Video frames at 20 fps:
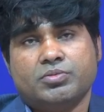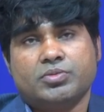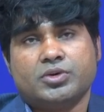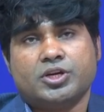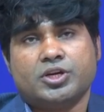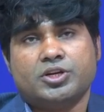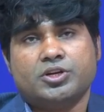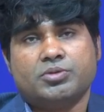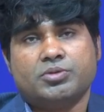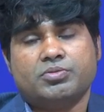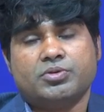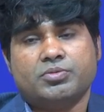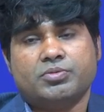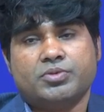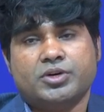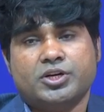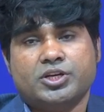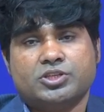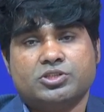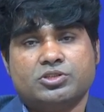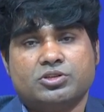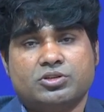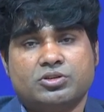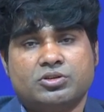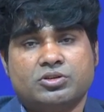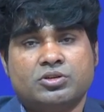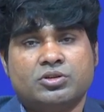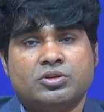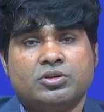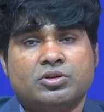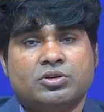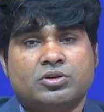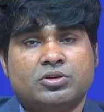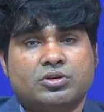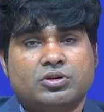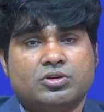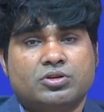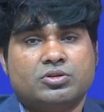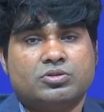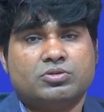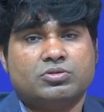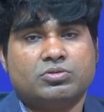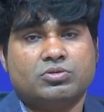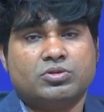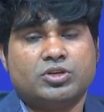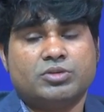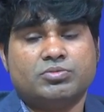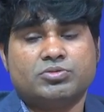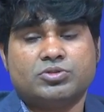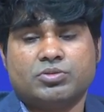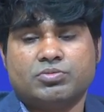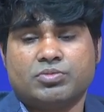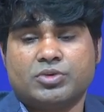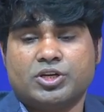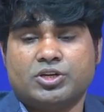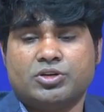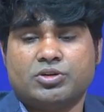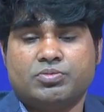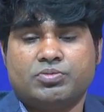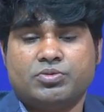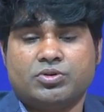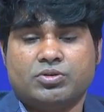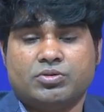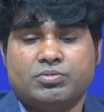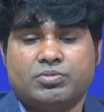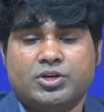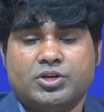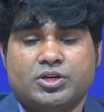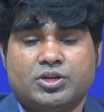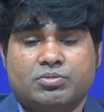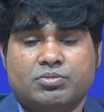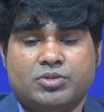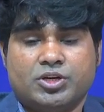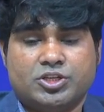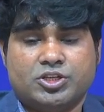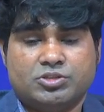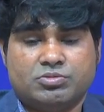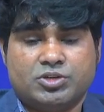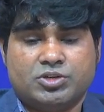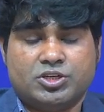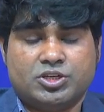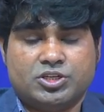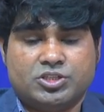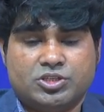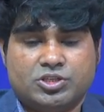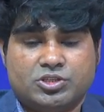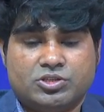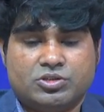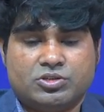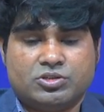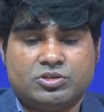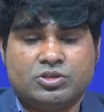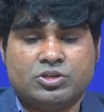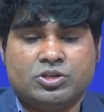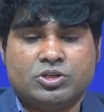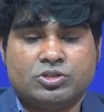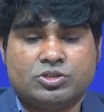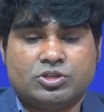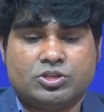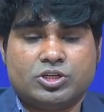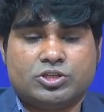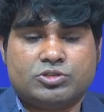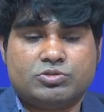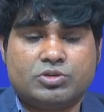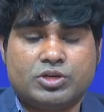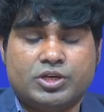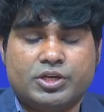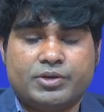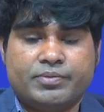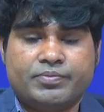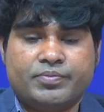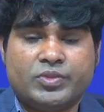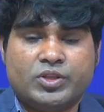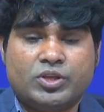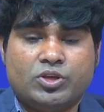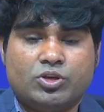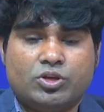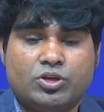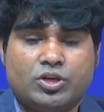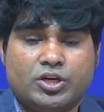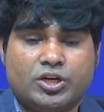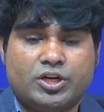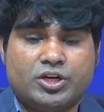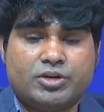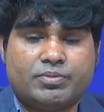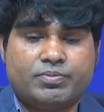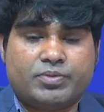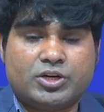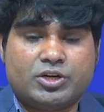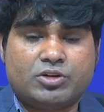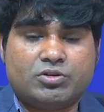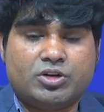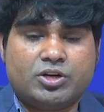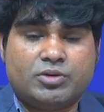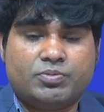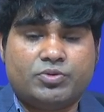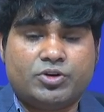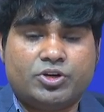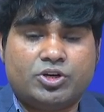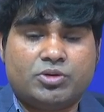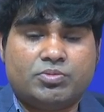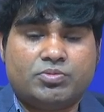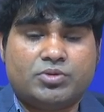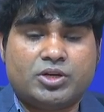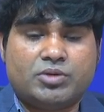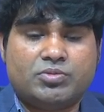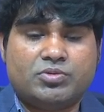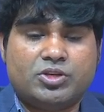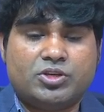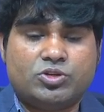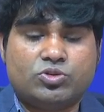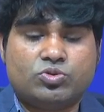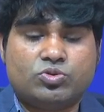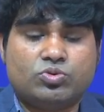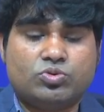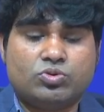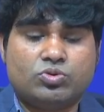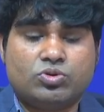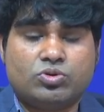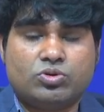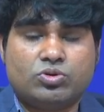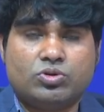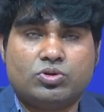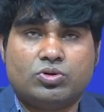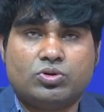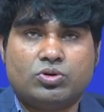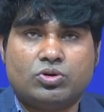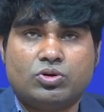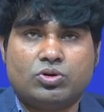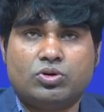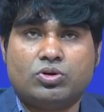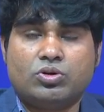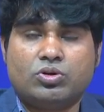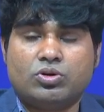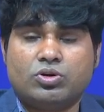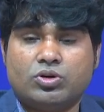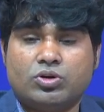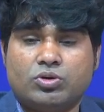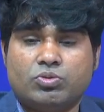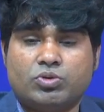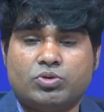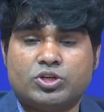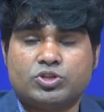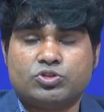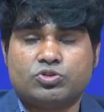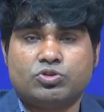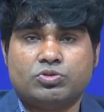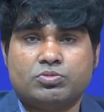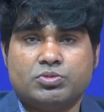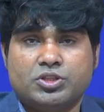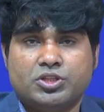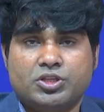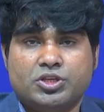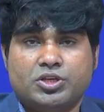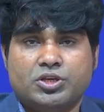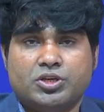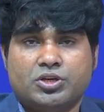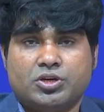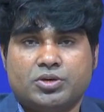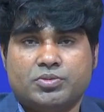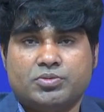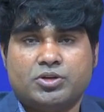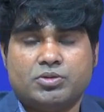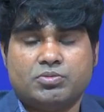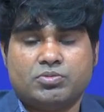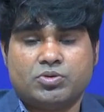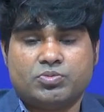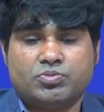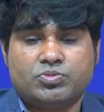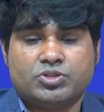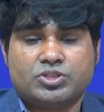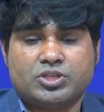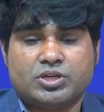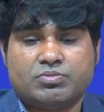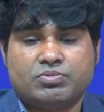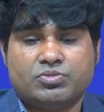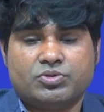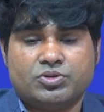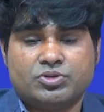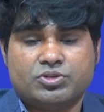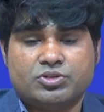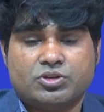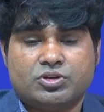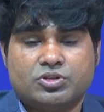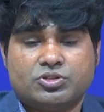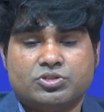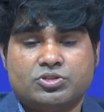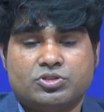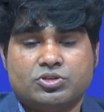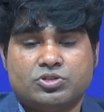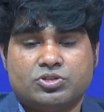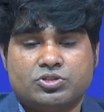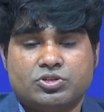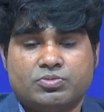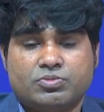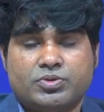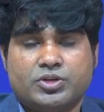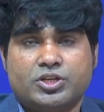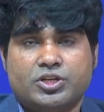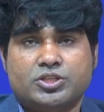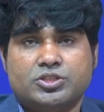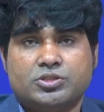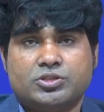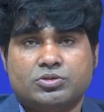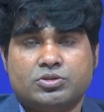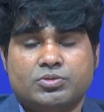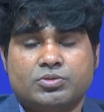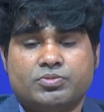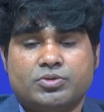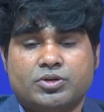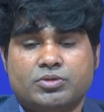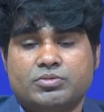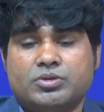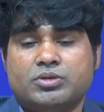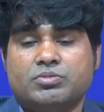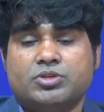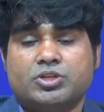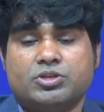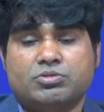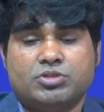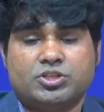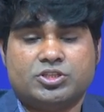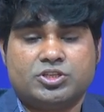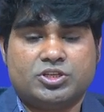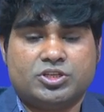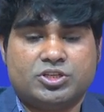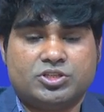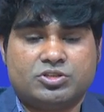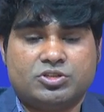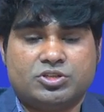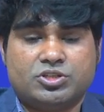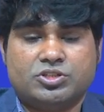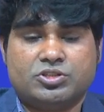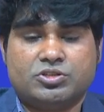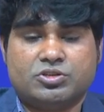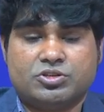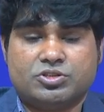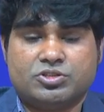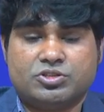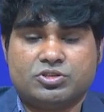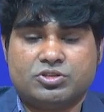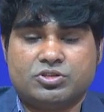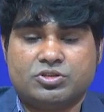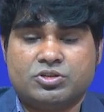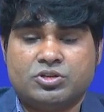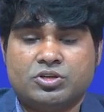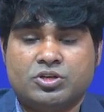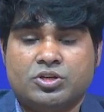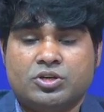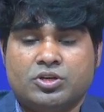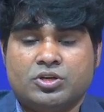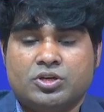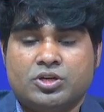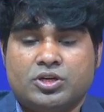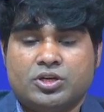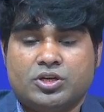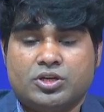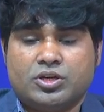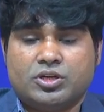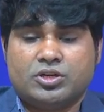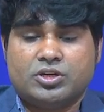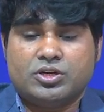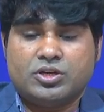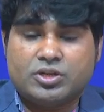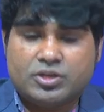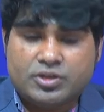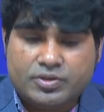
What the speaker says: kind of prediction or to give some kind of better management decision. So, that is why at a particular point of time you should know what should be the optimum sample structure so far as problem investigation is concerned, and